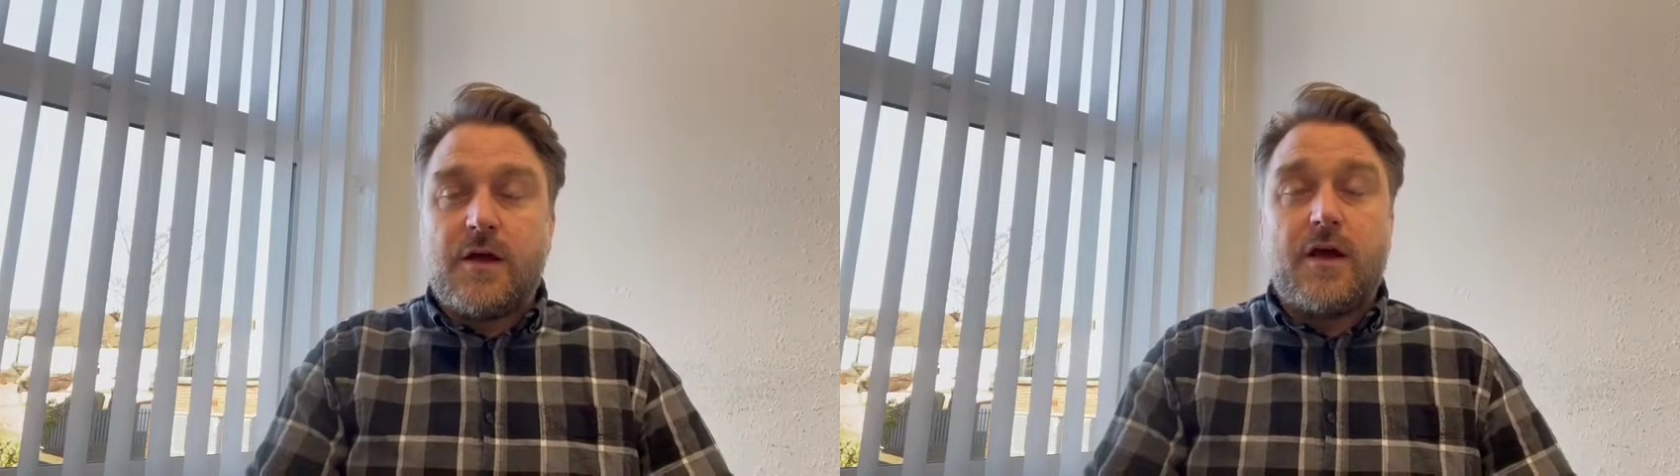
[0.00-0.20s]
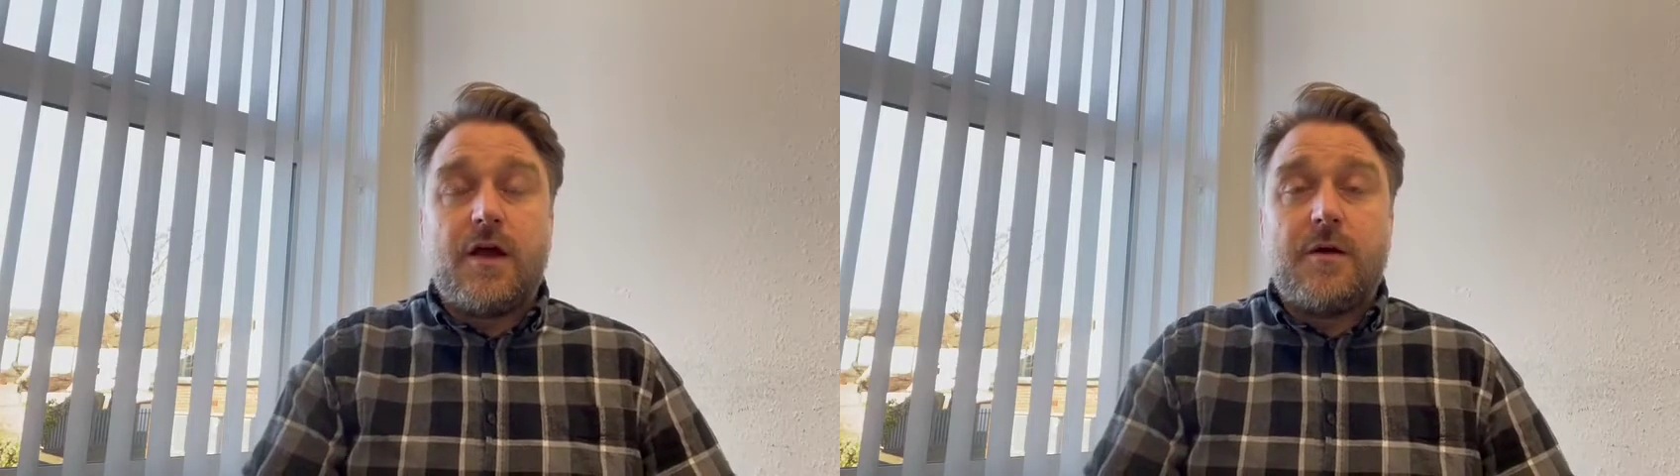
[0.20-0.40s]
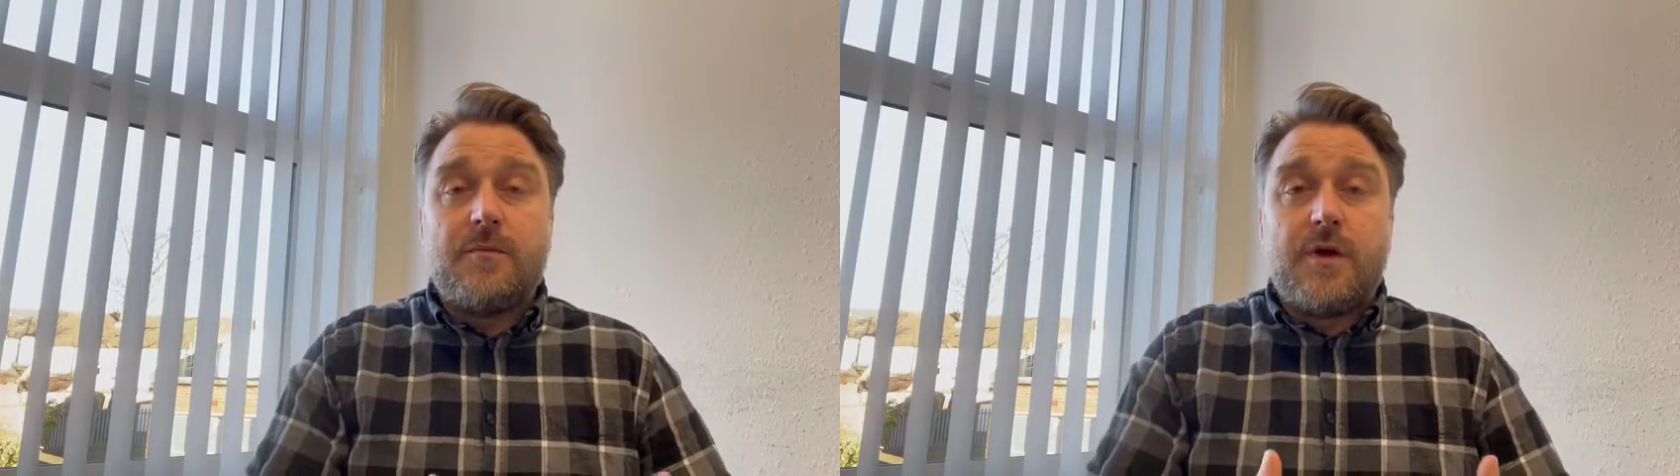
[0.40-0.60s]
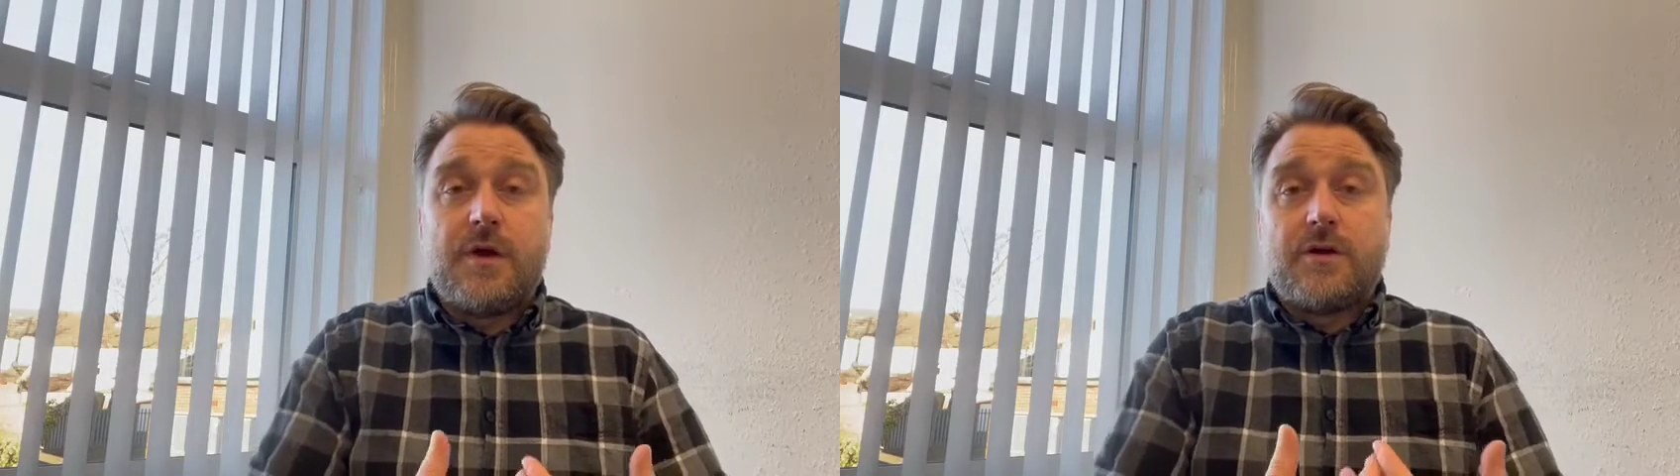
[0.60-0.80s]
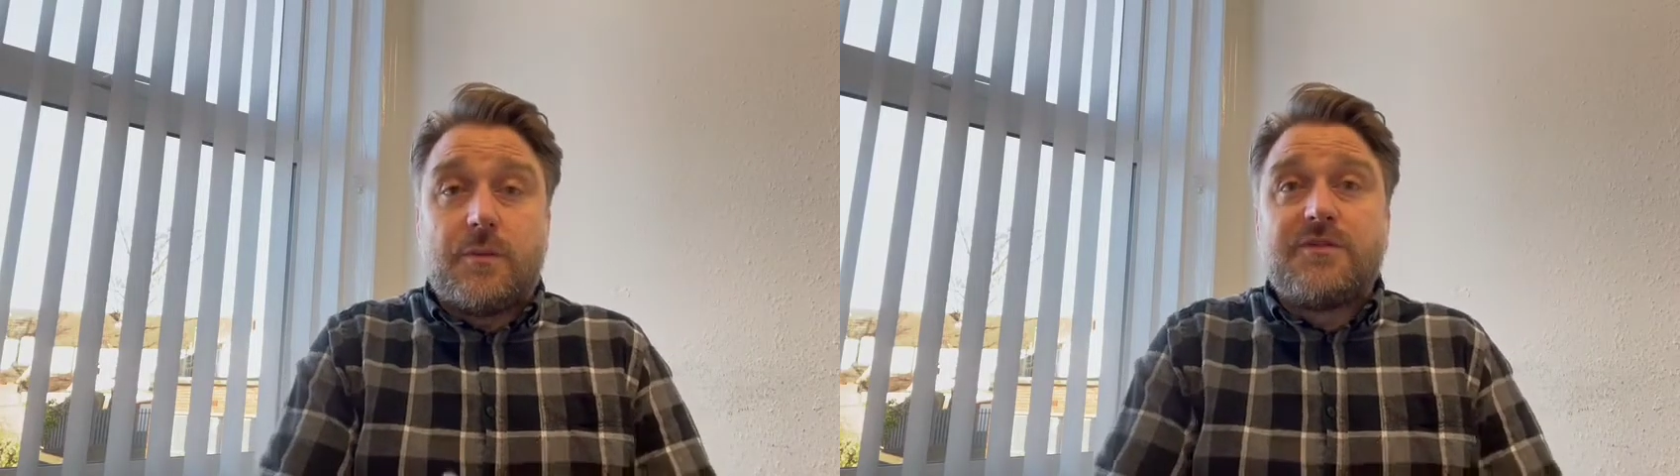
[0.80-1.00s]

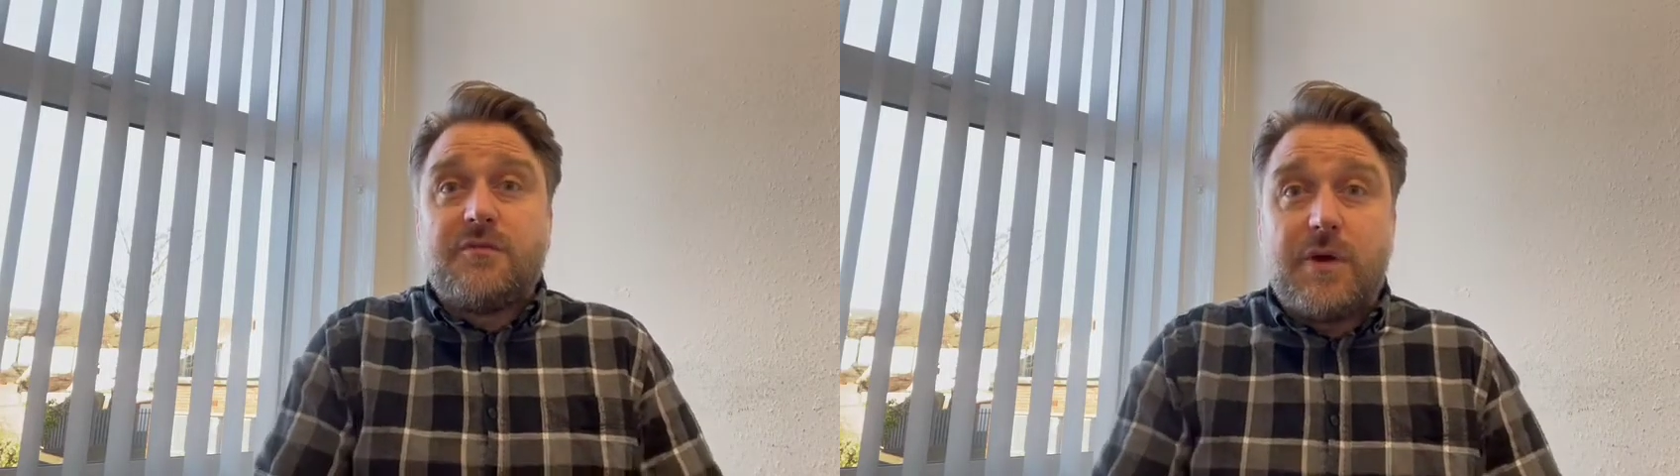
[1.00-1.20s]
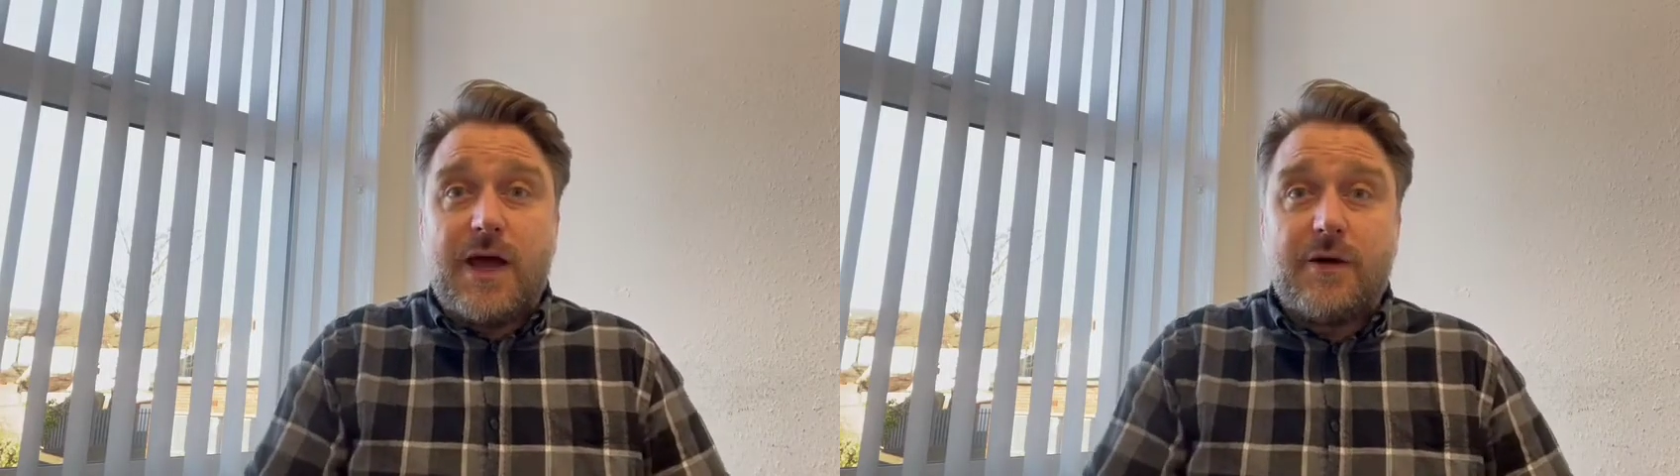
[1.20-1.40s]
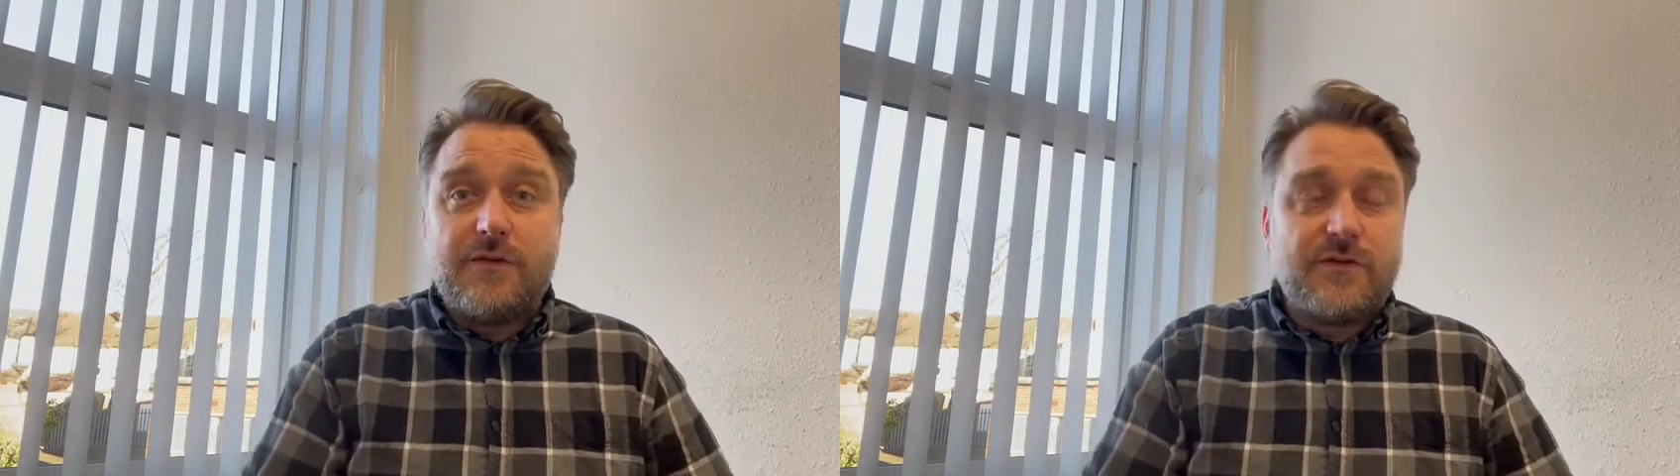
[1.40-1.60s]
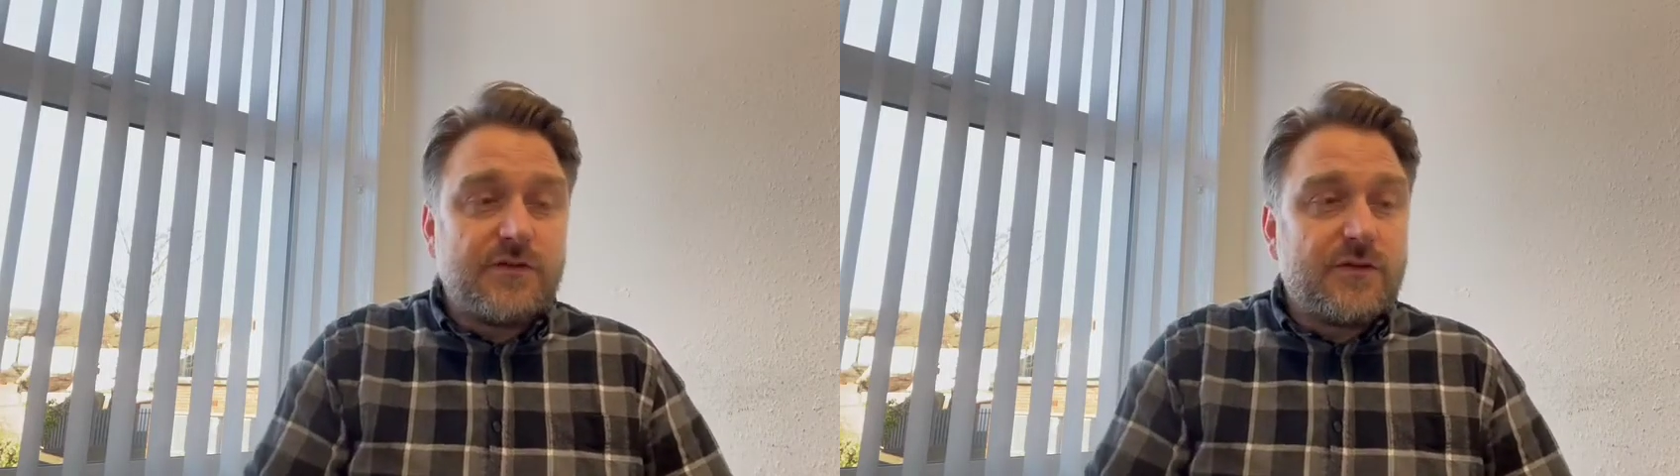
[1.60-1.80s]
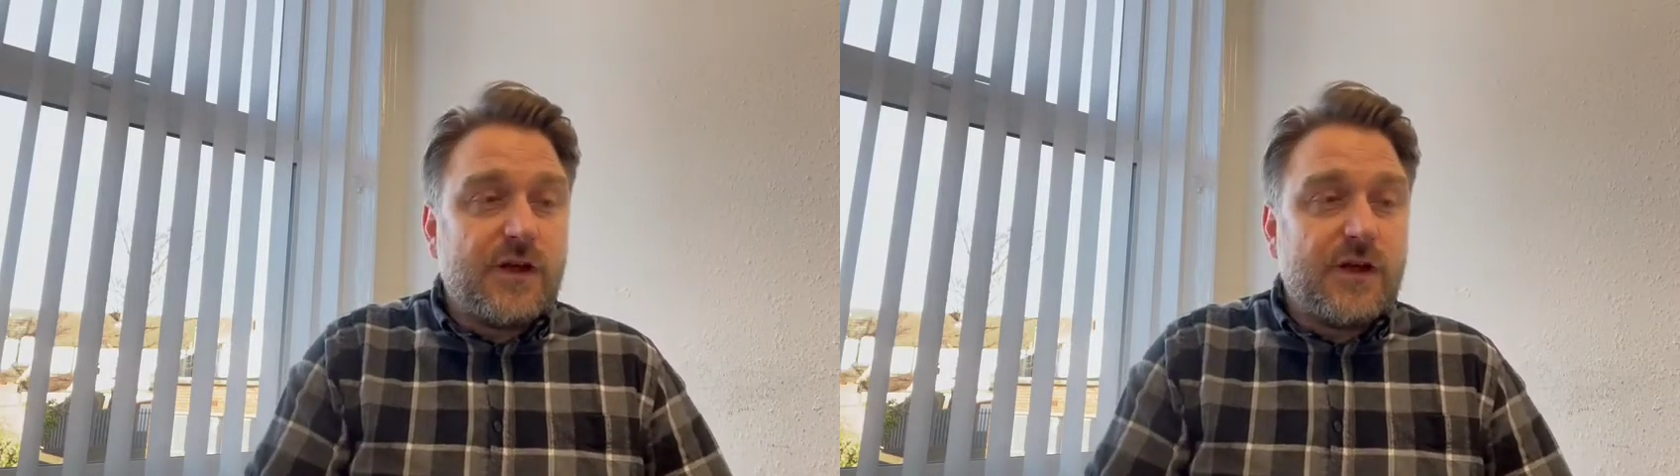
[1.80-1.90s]
adoptive parents,